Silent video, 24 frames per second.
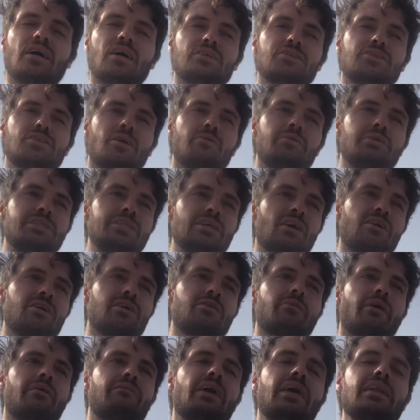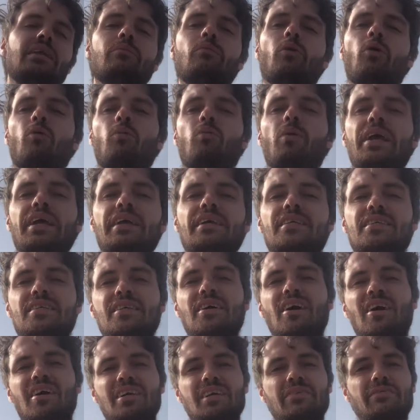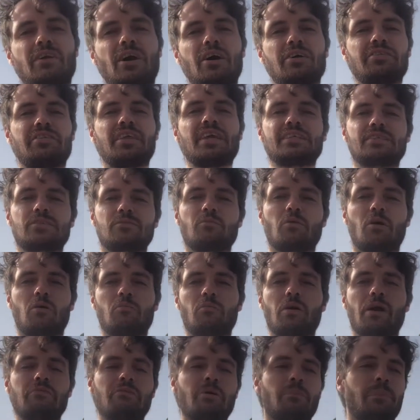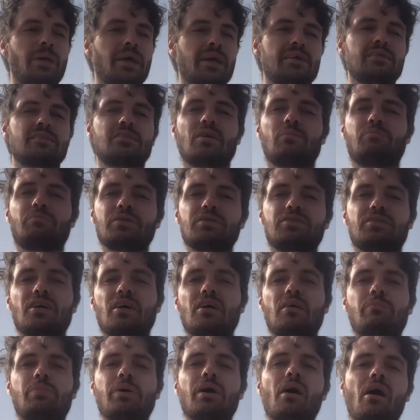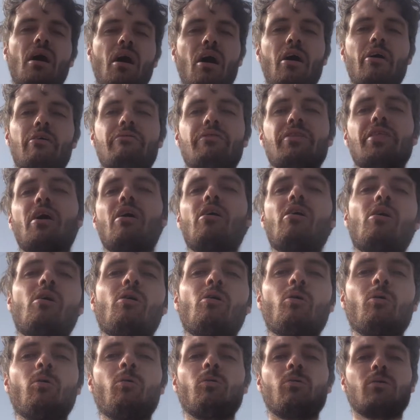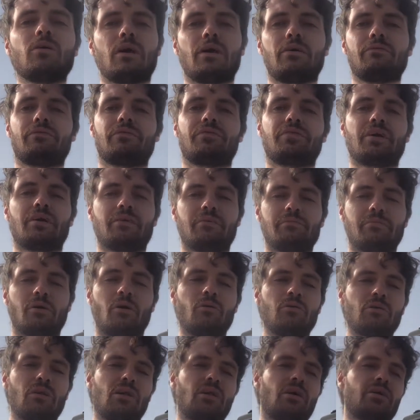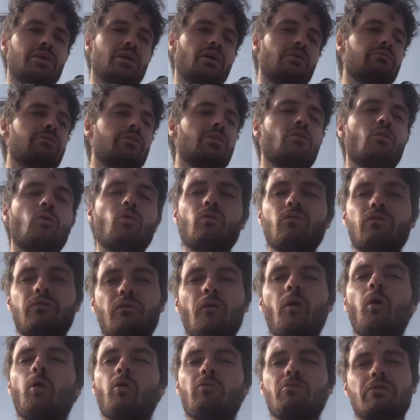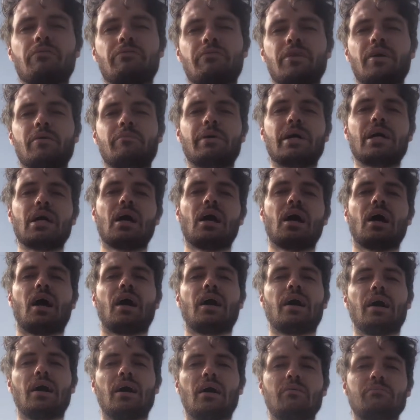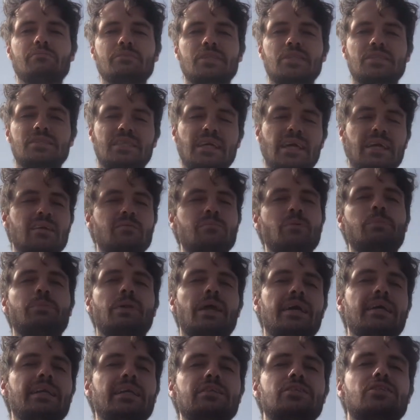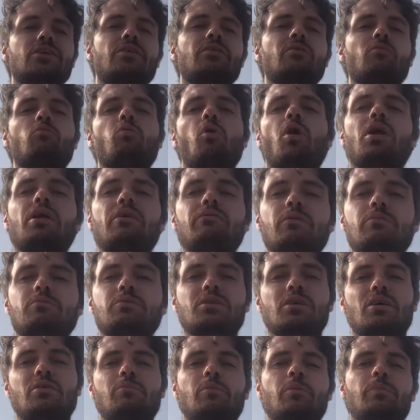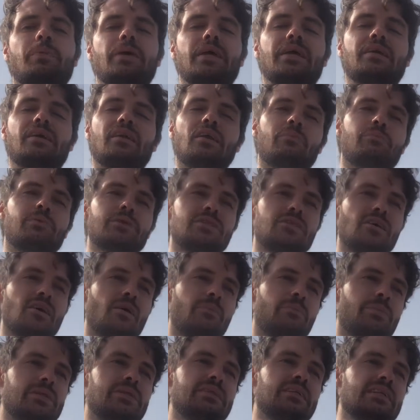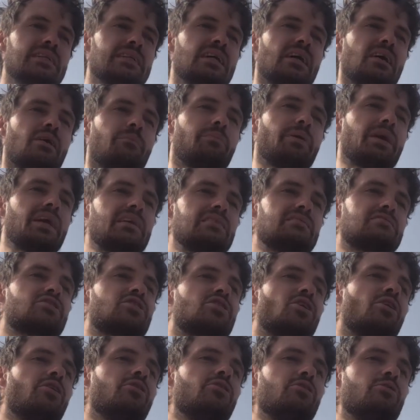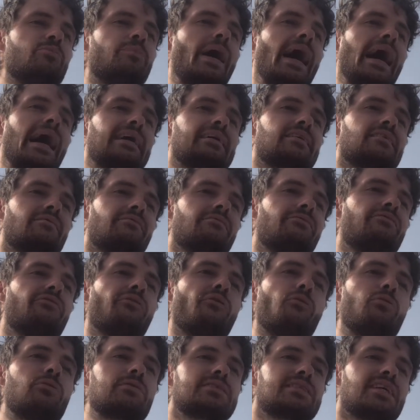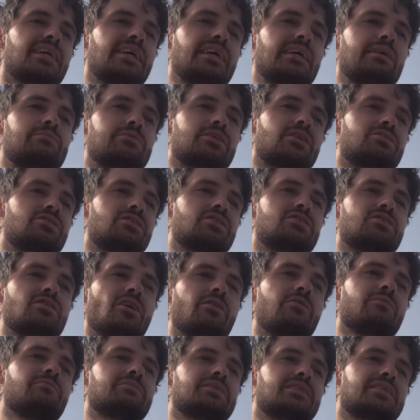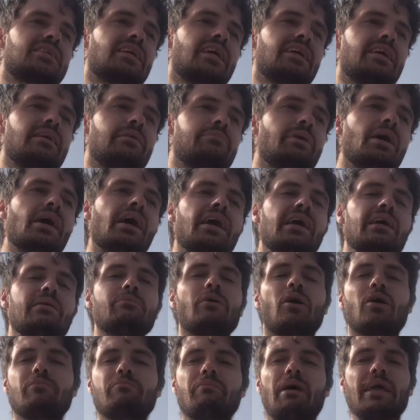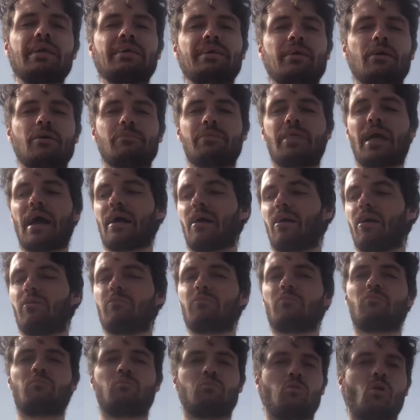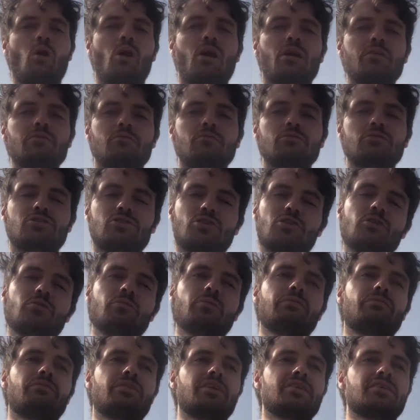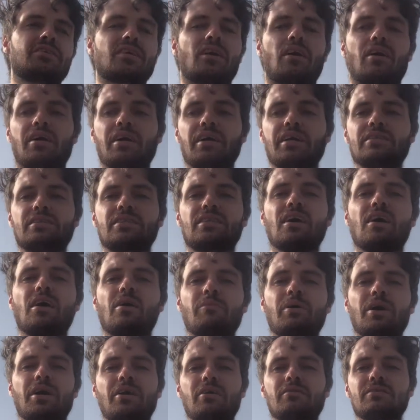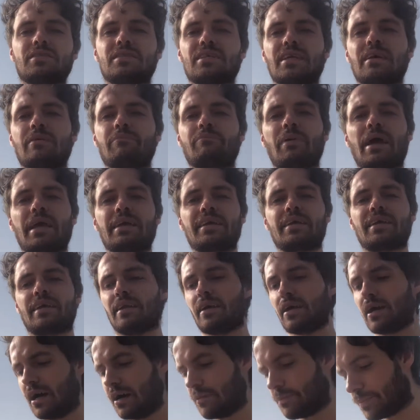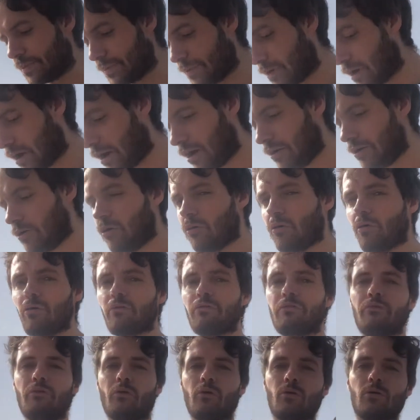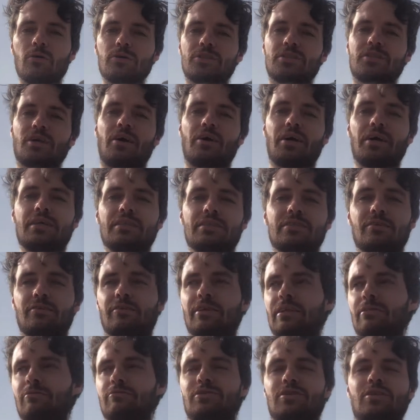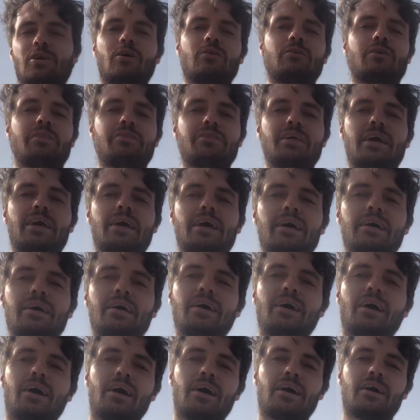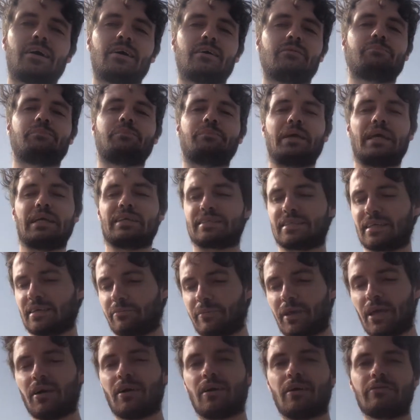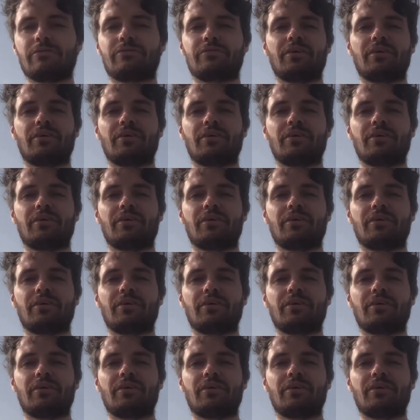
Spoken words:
So he's not going to have any more weeks kind of like this one where he picks up a dub over the whole of them, or like over all 4 of them, because they're going to be playing each other. One of them's going to be picking up a dub, and being 2 back on 4 teams, I just don't see him. He might make up that on 1 or 2 of the sides, but I don't see him making it up on all 4 sides. Our little dog there pissing me off.